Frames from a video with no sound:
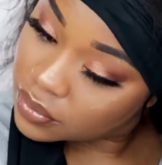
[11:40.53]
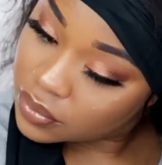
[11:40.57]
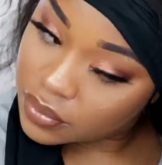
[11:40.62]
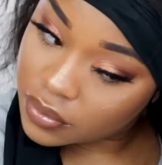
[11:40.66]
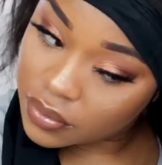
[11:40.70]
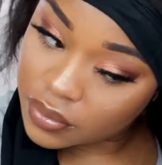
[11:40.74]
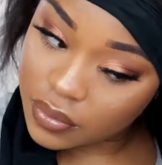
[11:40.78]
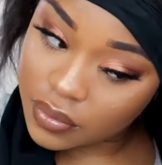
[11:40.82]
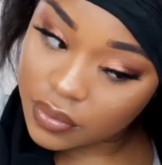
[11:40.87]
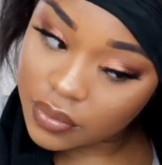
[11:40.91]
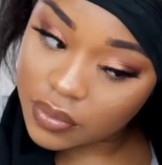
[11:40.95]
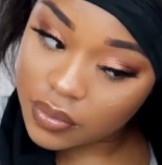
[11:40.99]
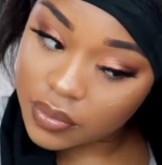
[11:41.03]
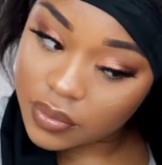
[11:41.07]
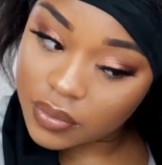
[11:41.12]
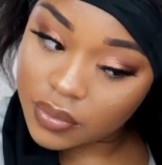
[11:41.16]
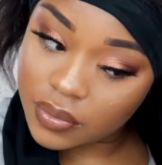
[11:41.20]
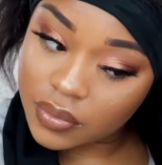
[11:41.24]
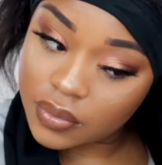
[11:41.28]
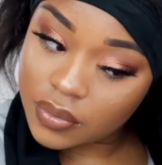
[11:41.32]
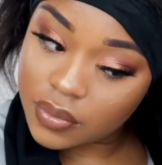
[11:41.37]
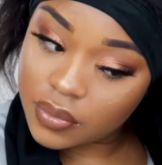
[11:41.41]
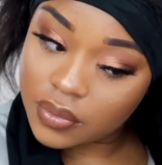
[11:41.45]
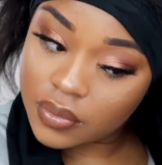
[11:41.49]

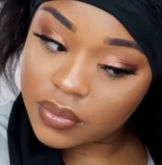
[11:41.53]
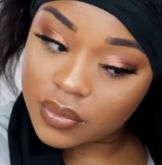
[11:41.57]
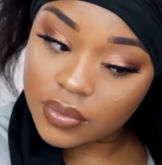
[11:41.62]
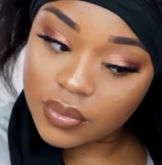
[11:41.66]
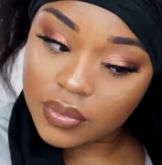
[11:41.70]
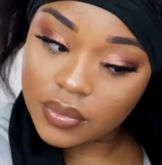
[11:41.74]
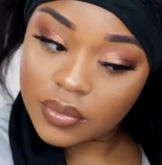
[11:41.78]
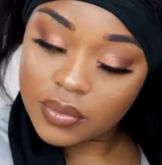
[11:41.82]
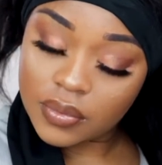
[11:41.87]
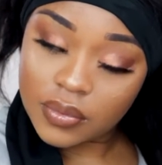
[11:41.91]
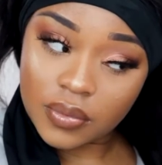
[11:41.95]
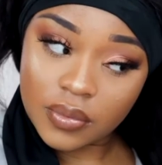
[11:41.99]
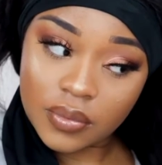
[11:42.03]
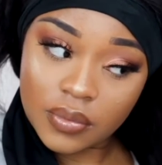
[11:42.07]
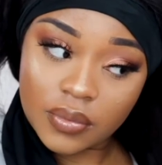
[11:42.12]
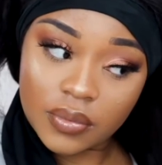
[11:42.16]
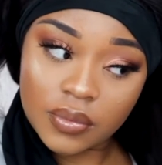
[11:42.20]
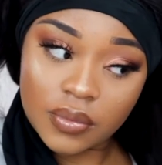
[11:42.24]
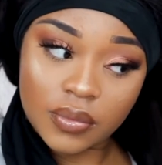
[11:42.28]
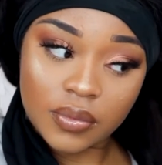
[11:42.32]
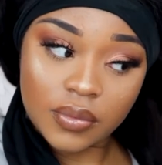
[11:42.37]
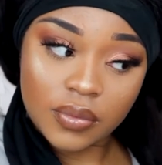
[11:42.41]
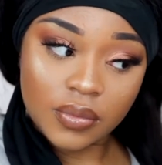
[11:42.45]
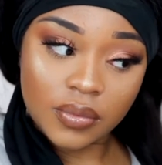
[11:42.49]

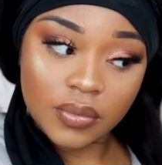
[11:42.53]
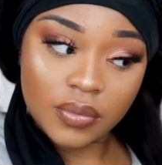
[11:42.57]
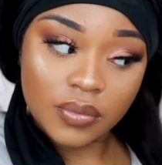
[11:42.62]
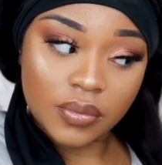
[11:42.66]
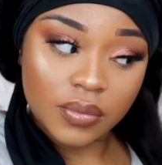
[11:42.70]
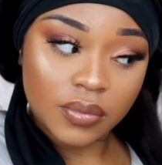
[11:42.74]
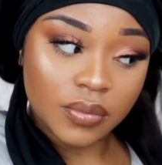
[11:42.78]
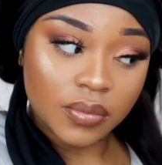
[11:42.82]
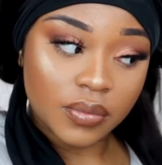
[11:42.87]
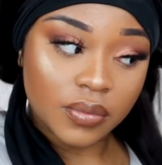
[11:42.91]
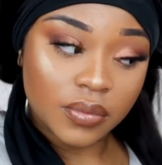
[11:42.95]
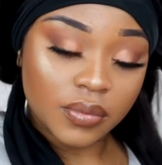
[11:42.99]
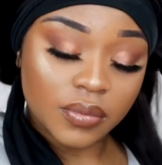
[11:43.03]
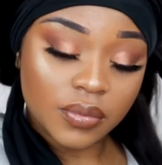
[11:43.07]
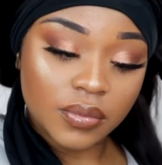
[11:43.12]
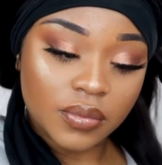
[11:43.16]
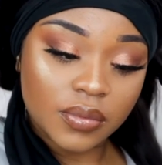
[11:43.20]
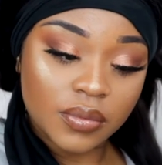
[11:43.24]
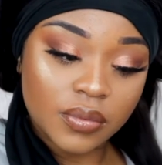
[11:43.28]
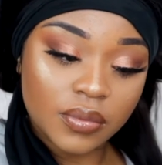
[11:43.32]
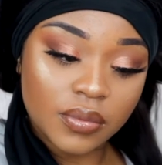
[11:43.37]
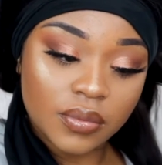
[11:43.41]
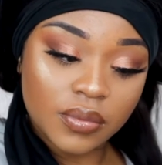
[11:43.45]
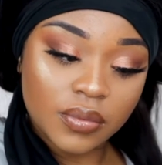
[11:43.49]

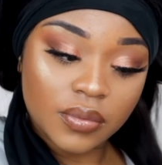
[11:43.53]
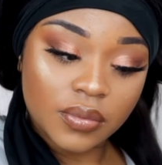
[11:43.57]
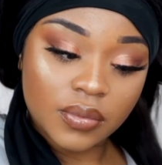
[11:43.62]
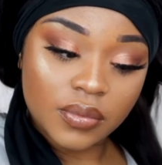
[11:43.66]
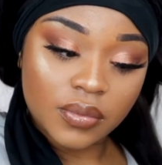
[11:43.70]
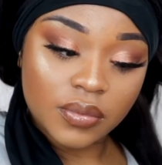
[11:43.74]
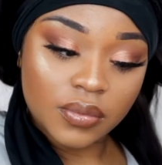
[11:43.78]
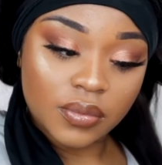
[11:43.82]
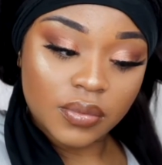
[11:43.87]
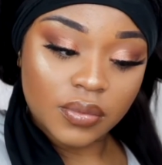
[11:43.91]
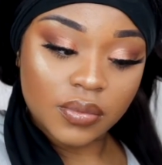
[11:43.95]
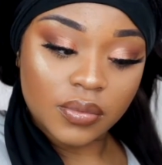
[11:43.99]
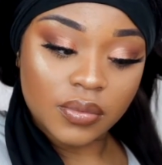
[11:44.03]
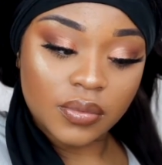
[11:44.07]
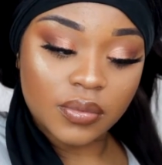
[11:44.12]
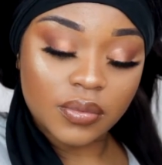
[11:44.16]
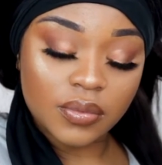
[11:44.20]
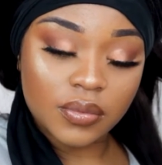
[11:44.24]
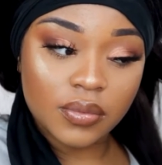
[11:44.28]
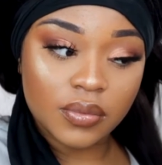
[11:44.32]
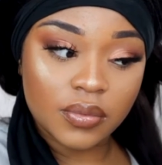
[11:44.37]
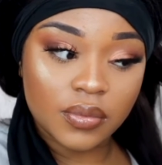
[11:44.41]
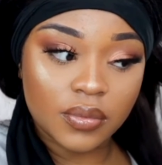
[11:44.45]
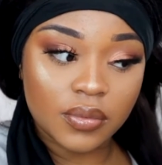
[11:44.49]

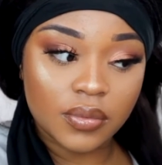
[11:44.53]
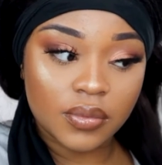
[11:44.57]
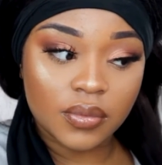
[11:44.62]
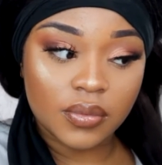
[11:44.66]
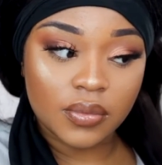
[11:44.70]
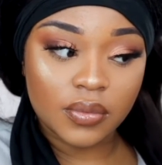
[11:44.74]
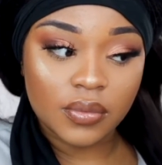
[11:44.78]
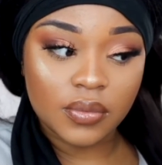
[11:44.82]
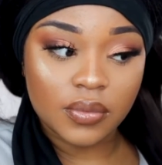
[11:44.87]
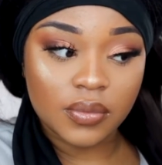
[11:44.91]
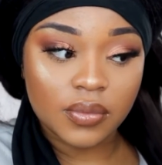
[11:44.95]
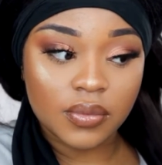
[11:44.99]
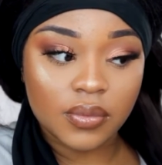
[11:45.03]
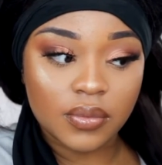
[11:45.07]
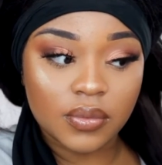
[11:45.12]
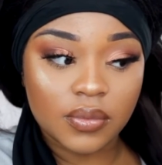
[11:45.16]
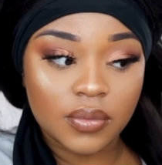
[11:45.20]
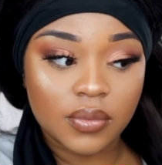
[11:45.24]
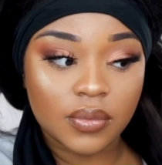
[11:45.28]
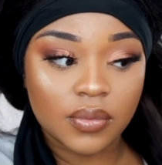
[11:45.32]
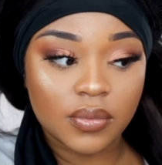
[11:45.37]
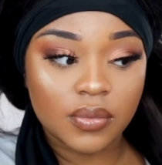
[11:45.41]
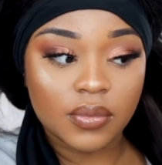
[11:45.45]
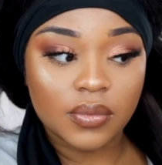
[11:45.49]

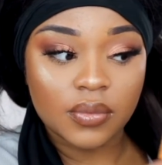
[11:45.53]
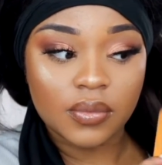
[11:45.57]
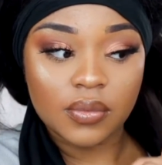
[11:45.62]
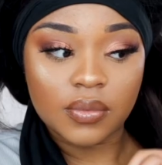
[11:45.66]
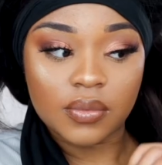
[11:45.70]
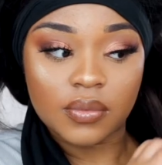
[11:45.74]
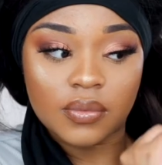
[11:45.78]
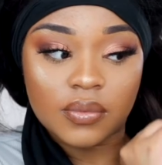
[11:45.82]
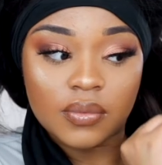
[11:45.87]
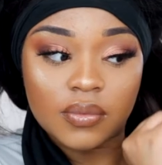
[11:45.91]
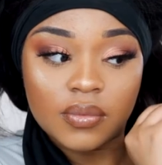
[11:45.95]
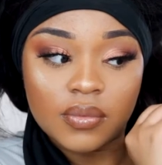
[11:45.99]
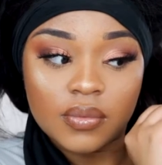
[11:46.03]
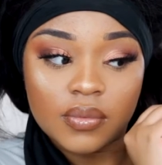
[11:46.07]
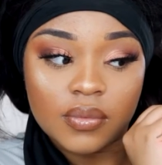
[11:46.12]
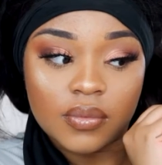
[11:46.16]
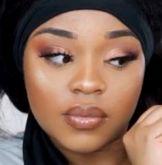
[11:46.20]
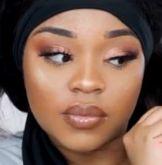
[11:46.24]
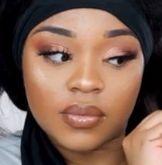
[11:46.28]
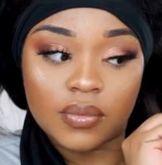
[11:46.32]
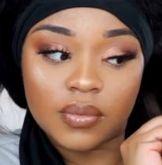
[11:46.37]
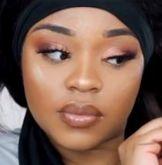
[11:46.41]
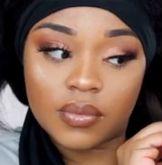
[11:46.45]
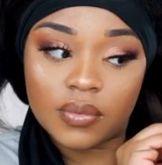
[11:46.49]

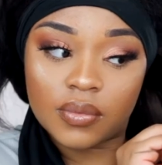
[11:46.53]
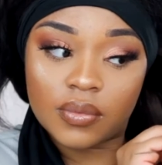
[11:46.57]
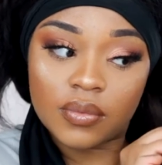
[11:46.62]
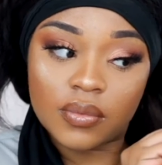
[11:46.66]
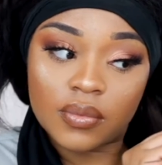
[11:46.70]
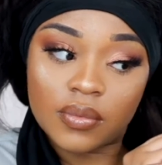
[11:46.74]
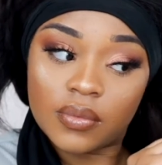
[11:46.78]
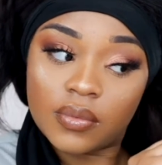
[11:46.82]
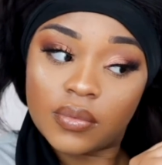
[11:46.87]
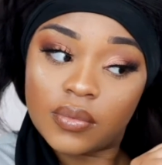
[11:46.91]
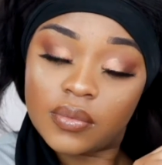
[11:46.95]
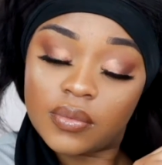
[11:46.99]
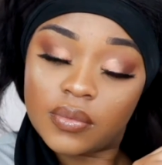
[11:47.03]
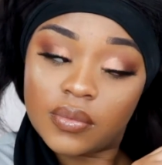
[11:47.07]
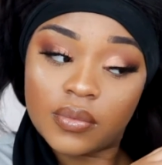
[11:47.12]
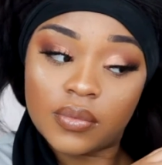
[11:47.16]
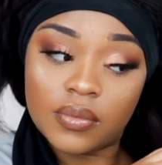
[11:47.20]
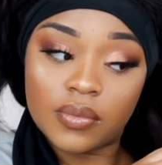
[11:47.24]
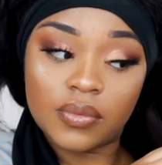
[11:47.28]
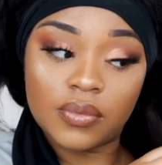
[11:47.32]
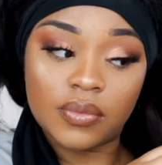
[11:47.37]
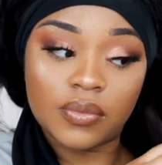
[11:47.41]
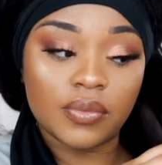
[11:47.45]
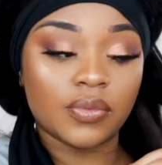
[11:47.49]

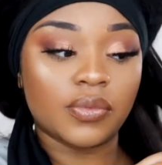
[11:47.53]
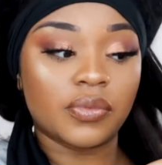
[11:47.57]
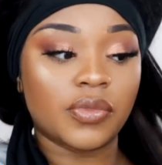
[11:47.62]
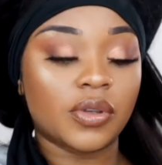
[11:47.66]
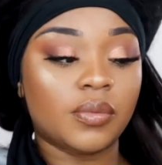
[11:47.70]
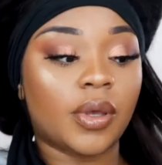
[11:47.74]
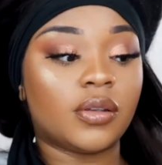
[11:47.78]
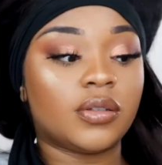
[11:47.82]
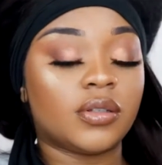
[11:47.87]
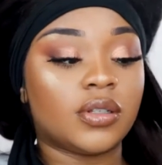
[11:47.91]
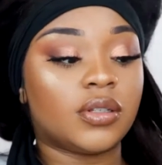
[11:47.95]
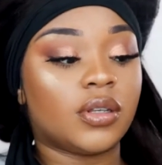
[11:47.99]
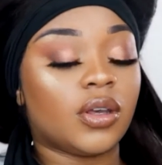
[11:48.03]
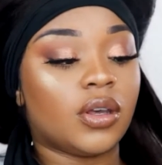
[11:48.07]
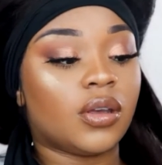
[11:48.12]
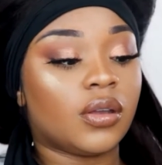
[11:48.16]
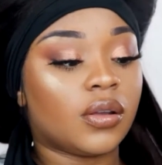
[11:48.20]
No one is speaking in this clip.